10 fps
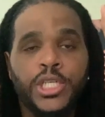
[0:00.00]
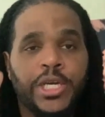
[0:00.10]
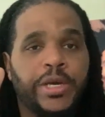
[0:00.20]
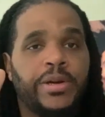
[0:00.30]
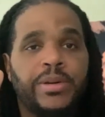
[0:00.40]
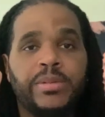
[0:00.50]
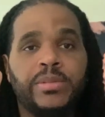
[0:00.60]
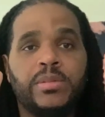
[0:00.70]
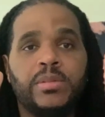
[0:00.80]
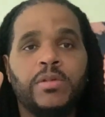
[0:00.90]
Share.
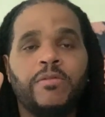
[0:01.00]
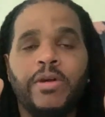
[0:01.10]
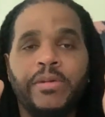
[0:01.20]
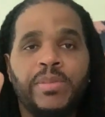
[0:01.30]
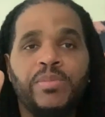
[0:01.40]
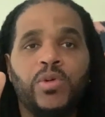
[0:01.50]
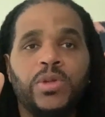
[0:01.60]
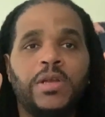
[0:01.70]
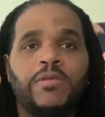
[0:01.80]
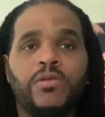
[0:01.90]
Very
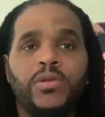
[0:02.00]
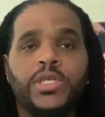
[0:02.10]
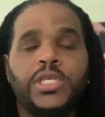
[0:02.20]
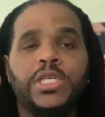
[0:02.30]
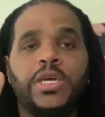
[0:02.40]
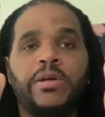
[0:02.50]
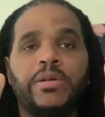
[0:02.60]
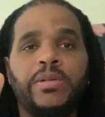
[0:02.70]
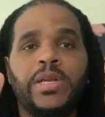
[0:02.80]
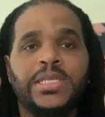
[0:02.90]
important for you to
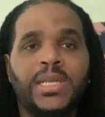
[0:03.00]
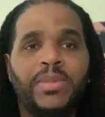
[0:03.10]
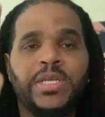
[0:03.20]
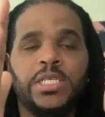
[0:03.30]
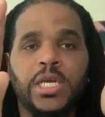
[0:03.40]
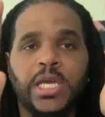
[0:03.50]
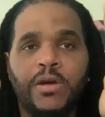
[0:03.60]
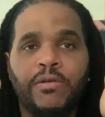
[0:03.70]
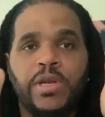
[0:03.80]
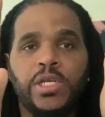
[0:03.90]
share. That's the message I
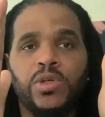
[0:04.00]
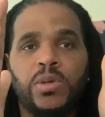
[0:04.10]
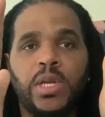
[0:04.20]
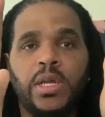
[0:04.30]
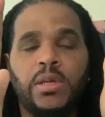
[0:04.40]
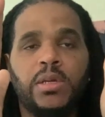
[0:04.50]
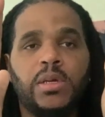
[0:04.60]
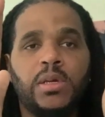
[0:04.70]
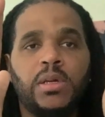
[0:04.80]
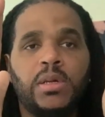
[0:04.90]
can reach out there.
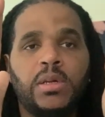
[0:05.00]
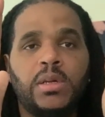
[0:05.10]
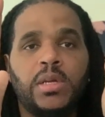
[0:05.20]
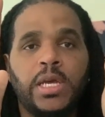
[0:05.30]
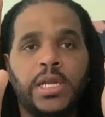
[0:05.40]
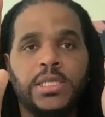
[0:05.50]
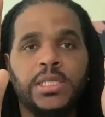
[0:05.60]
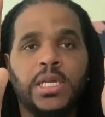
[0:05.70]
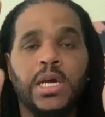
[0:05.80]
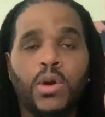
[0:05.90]
You
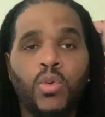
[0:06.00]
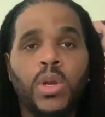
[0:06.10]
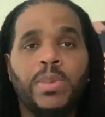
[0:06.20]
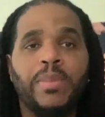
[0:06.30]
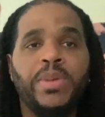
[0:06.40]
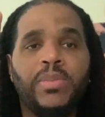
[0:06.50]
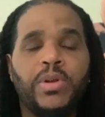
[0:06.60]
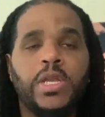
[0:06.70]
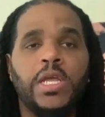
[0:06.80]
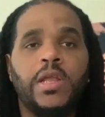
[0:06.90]
understand? Because a whole lot of
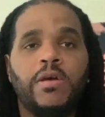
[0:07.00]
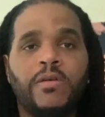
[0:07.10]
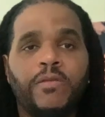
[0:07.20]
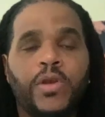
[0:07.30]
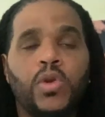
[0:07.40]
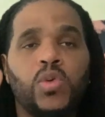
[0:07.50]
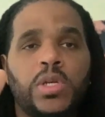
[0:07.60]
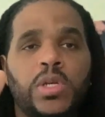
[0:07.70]
people need to